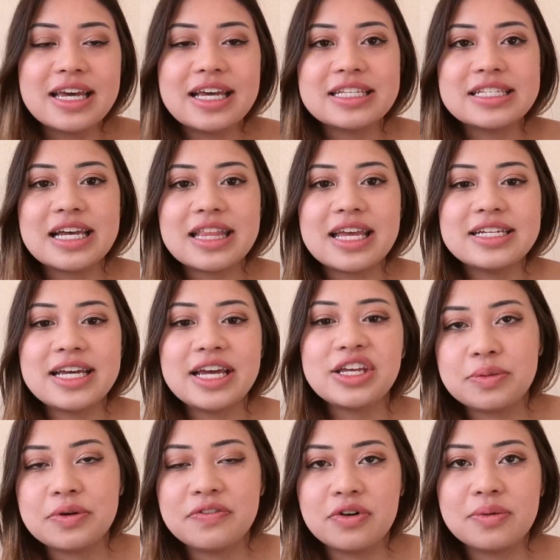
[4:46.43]
is that they take a
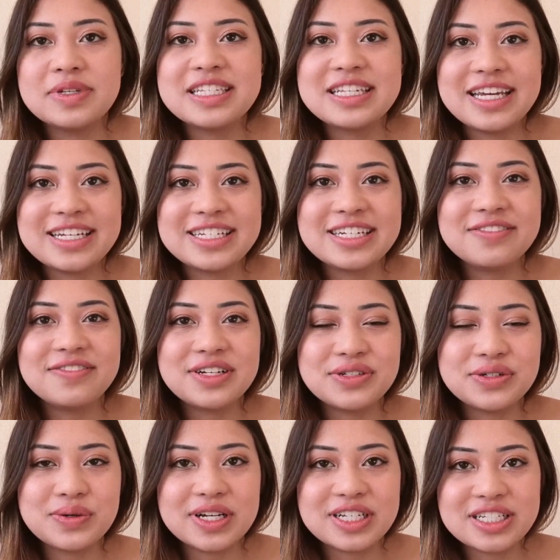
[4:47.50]
performance in each
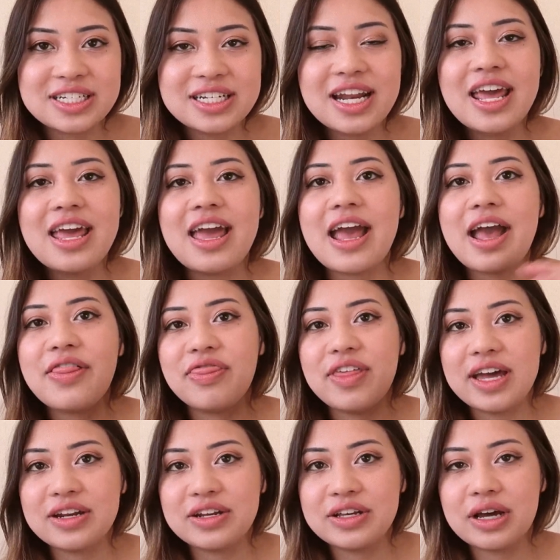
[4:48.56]
individual question and
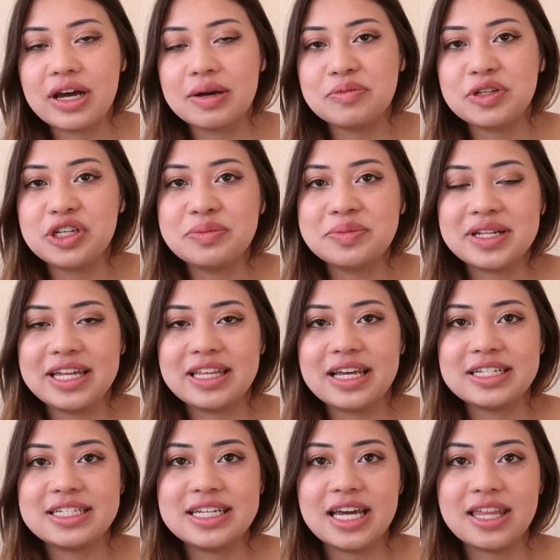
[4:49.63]
then accumulate
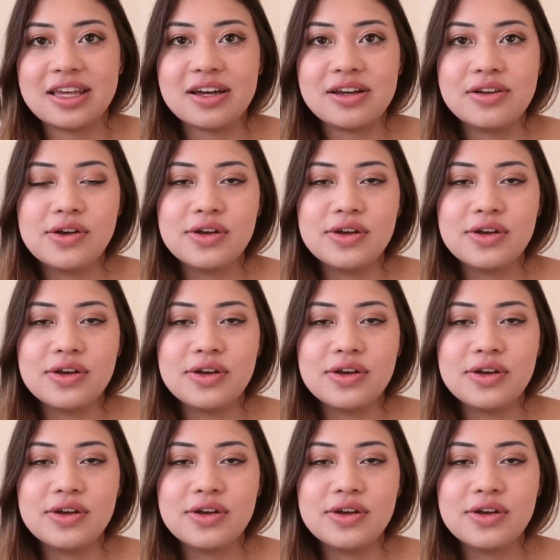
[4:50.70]
that together.